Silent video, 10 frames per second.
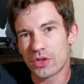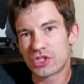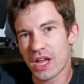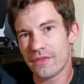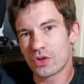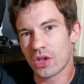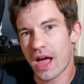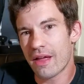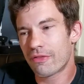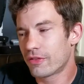to save your
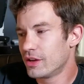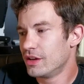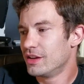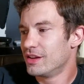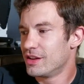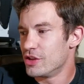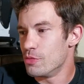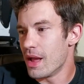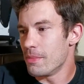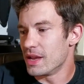life, you
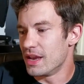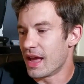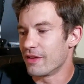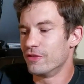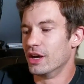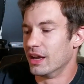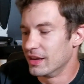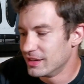may be a knife nut.